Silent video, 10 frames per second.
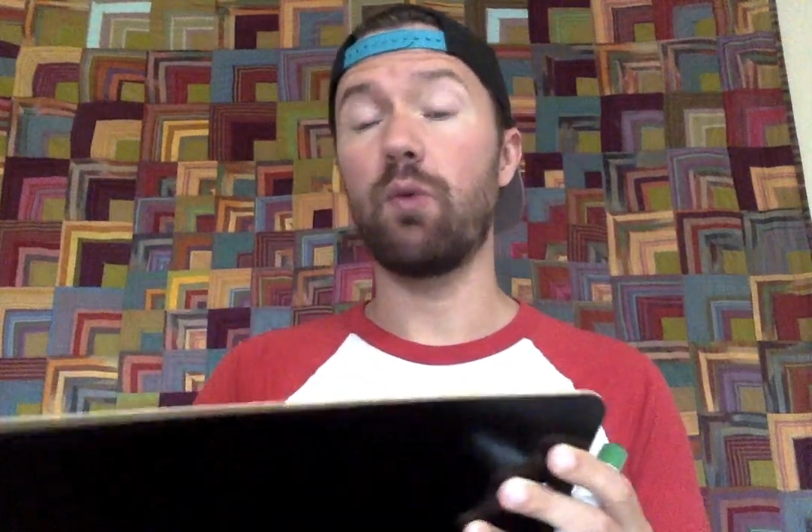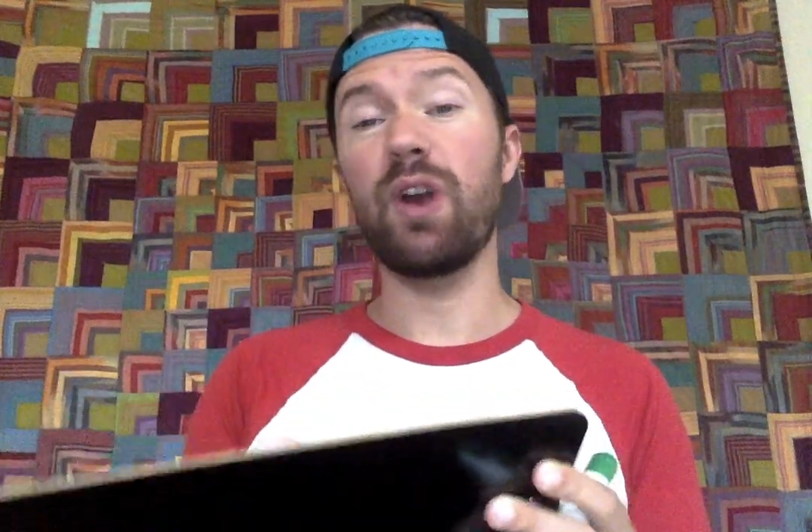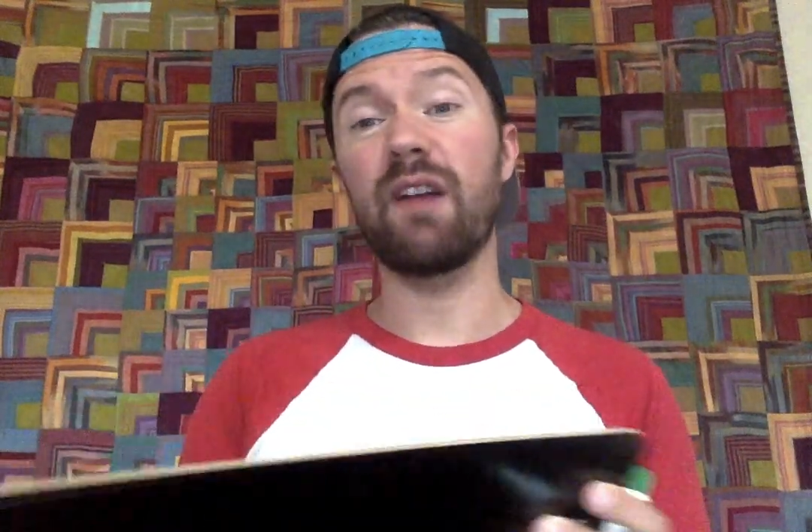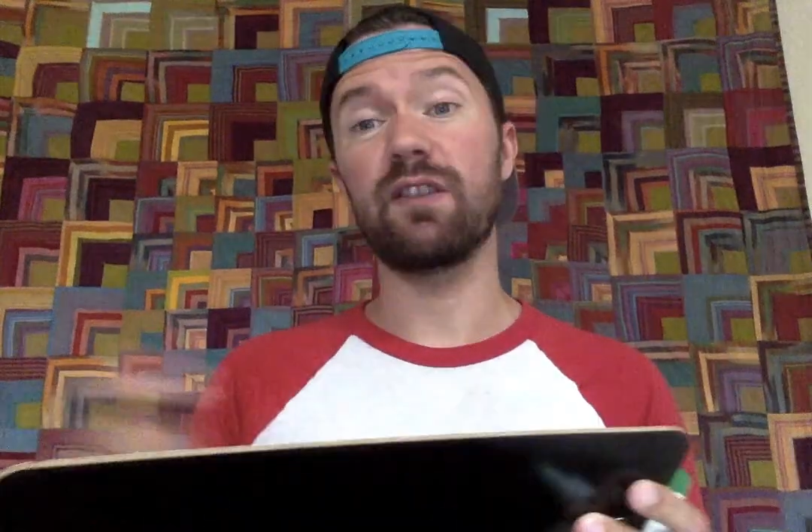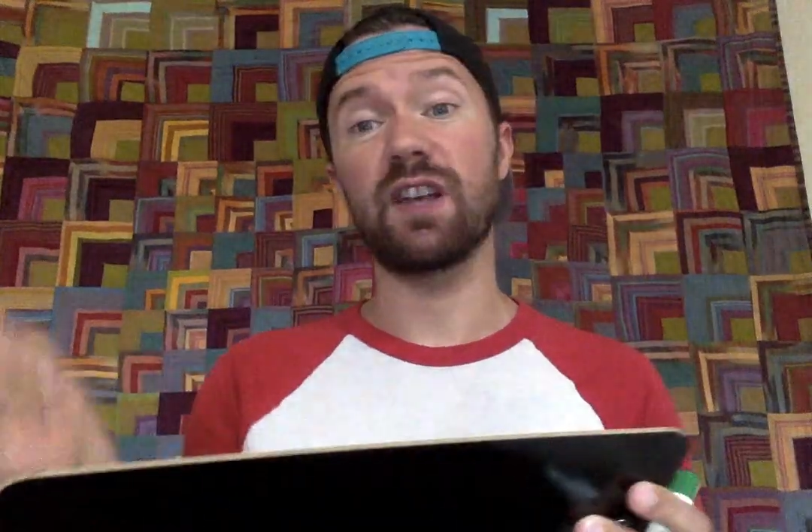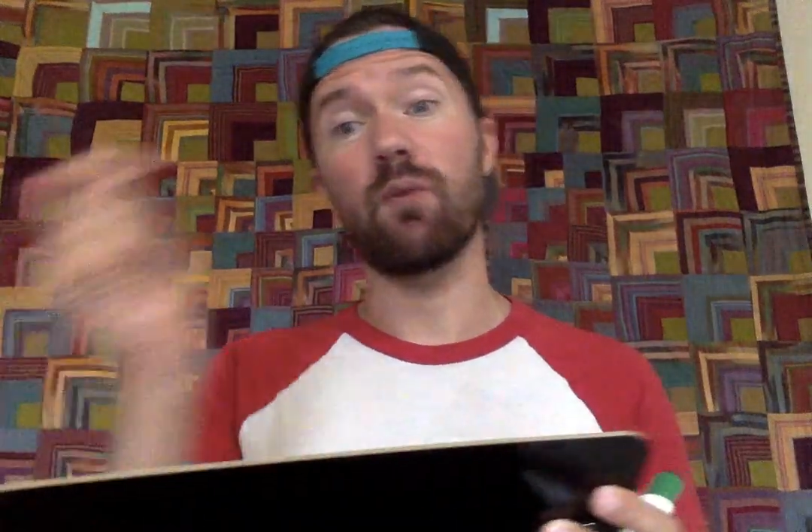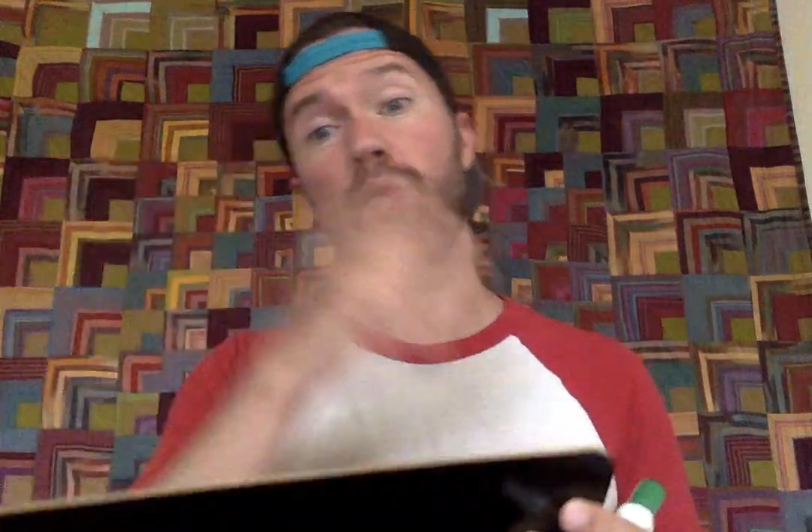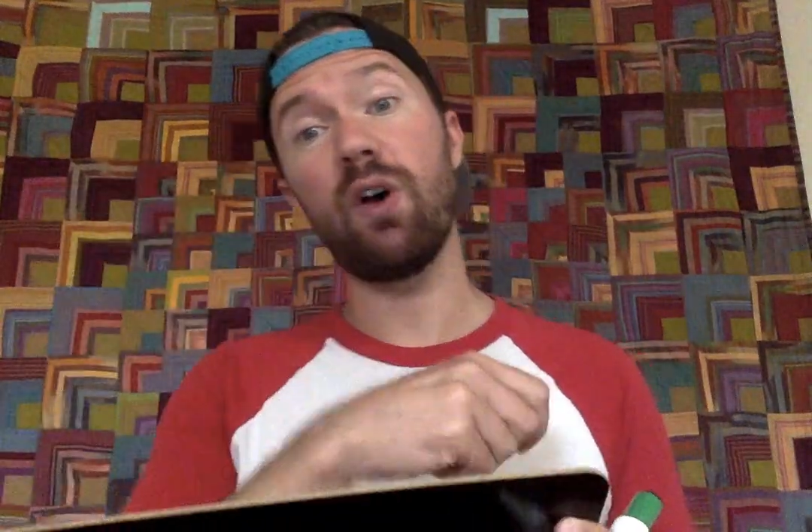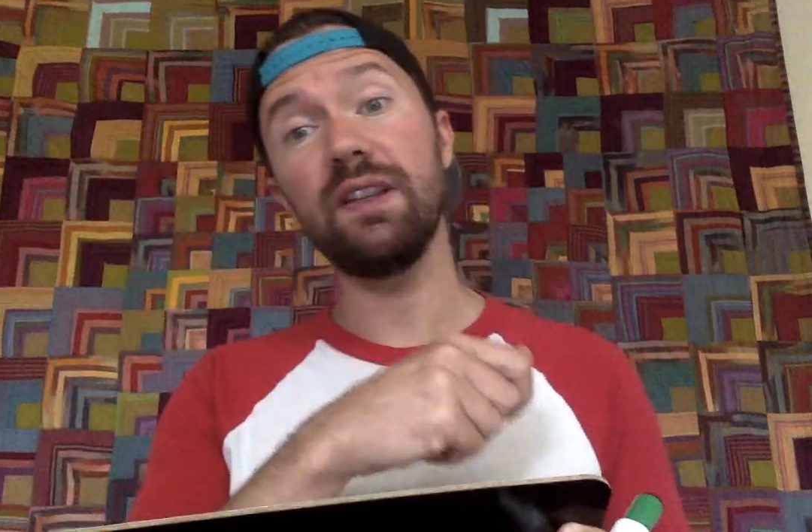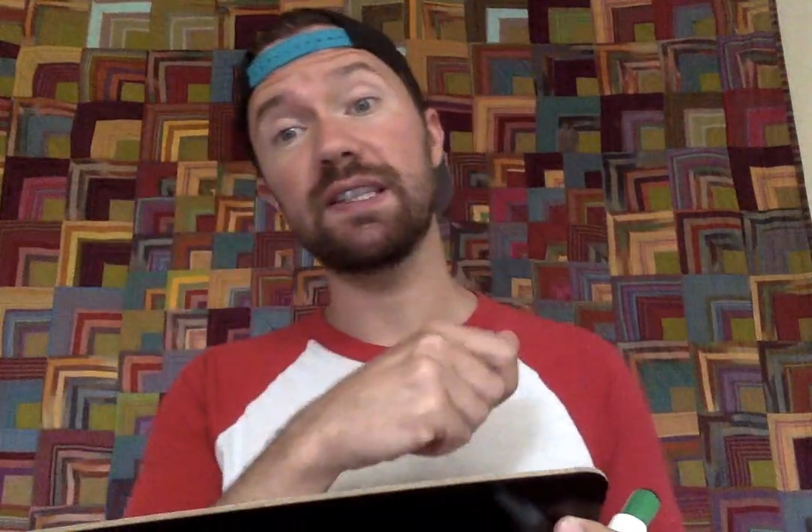whatever is on
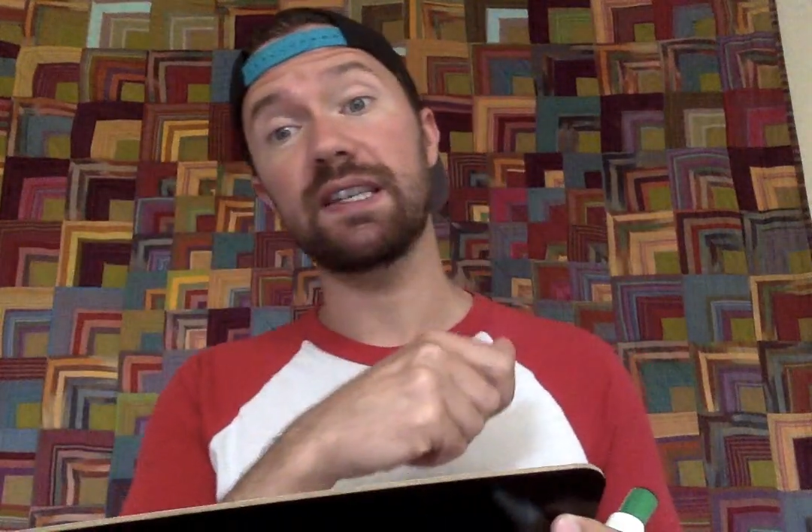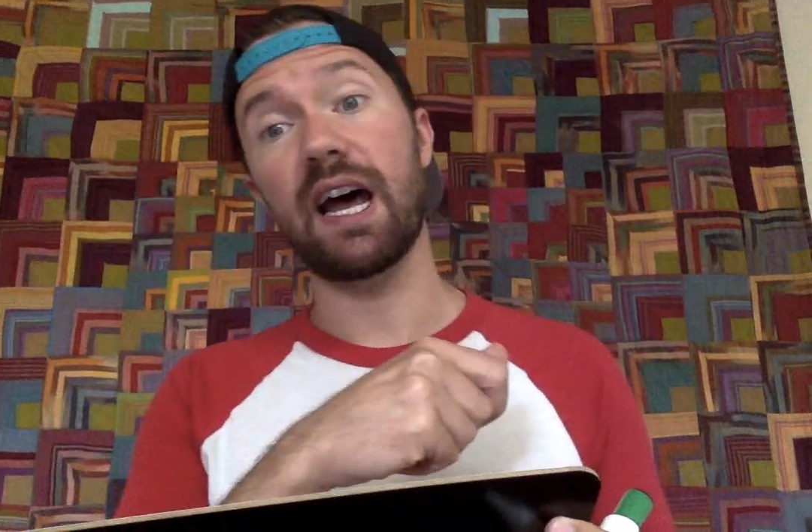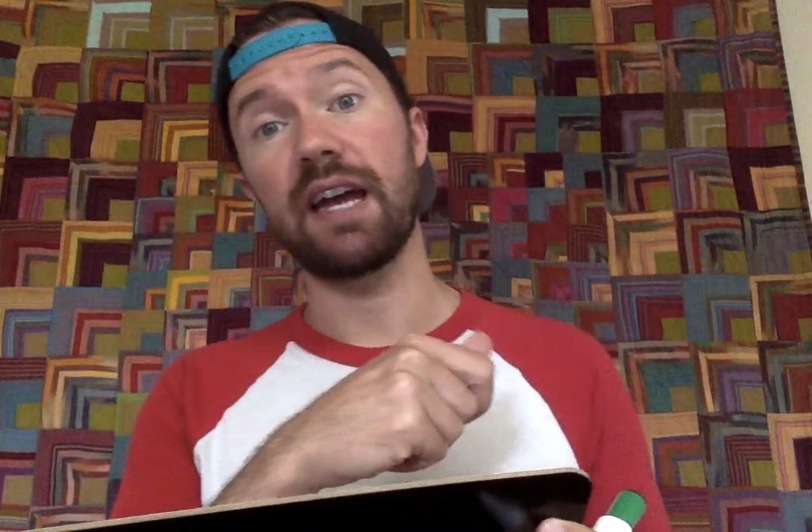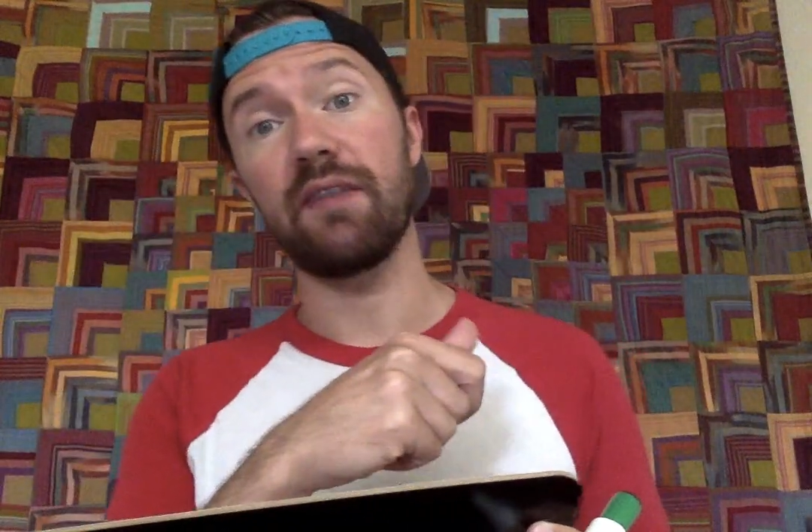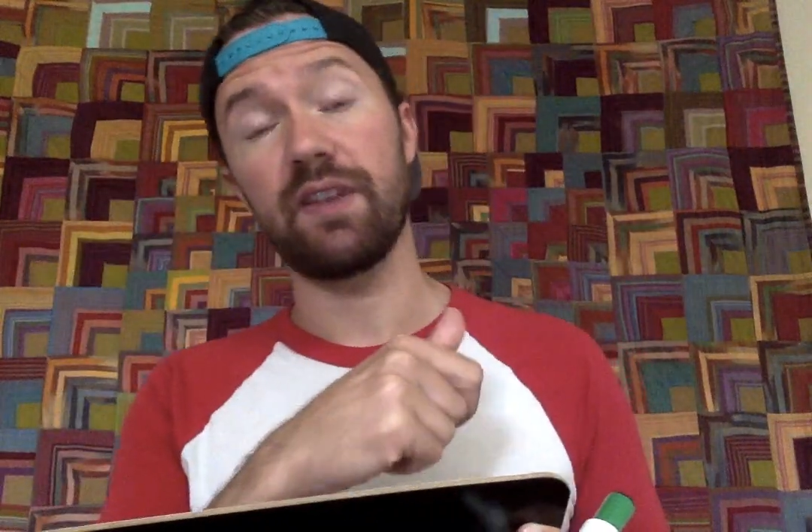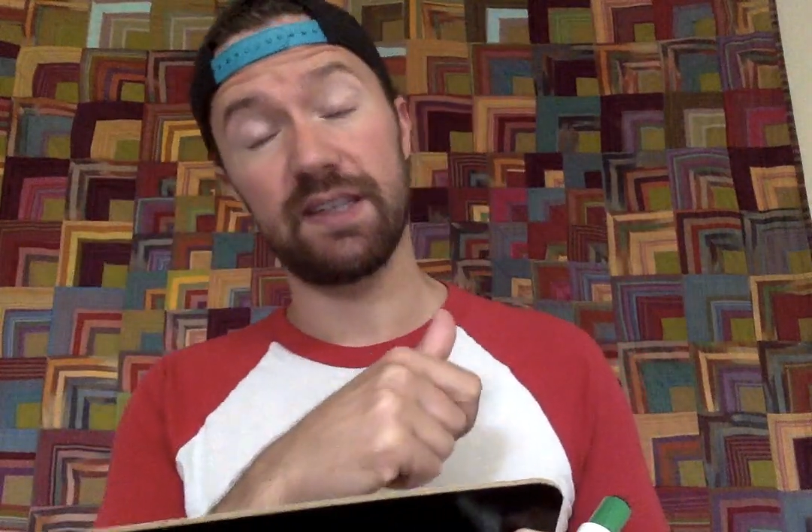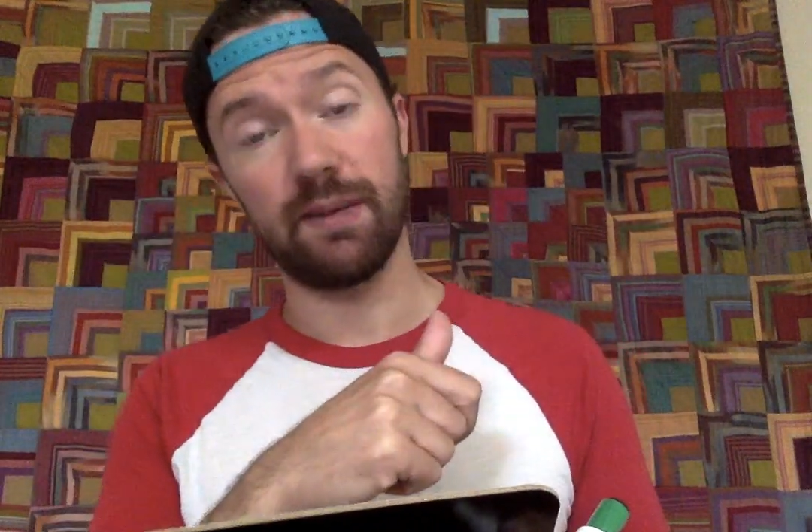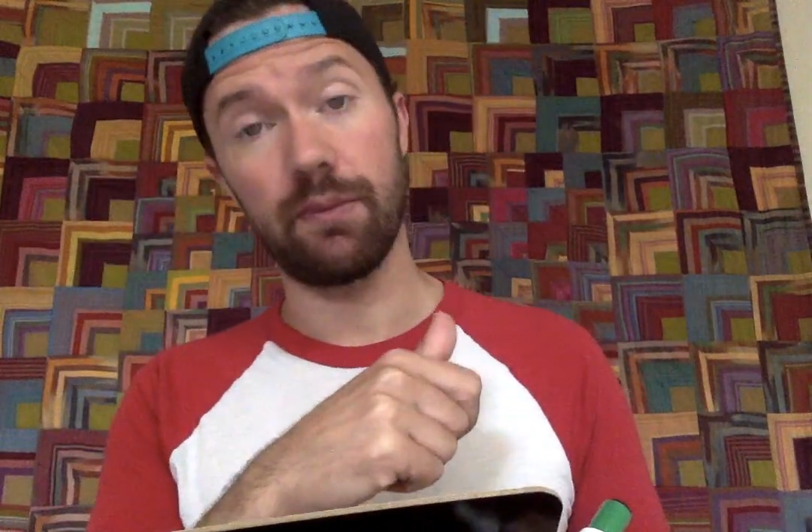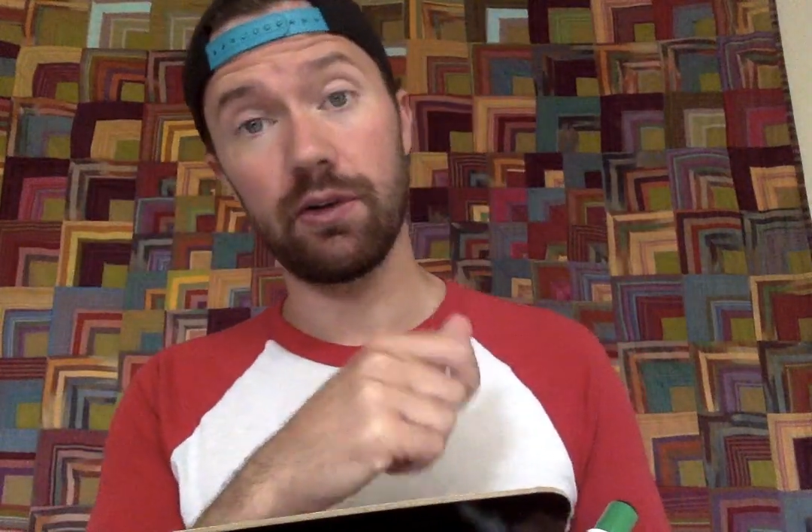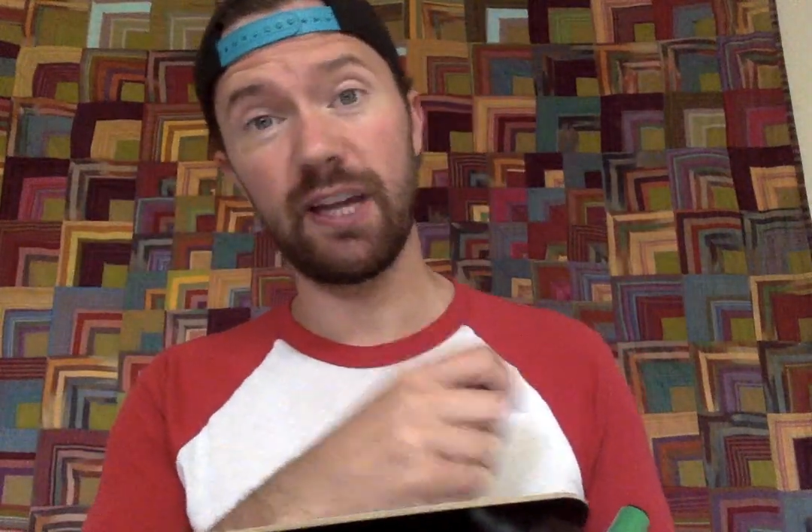one side of the
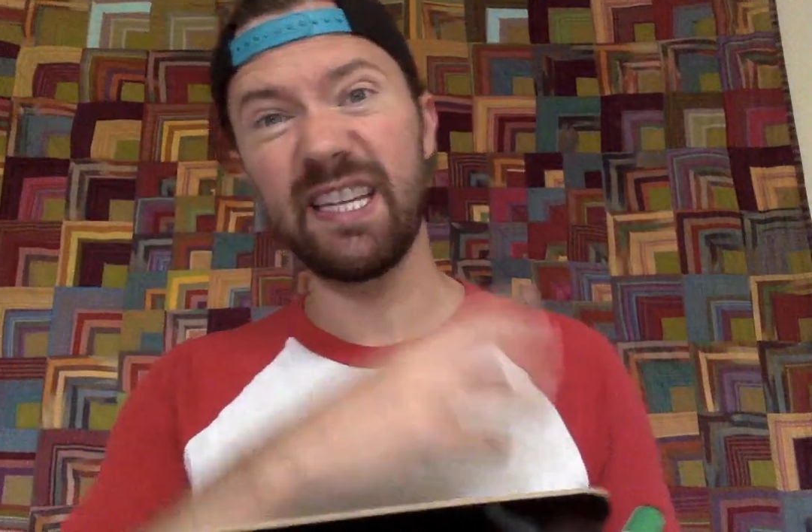symbol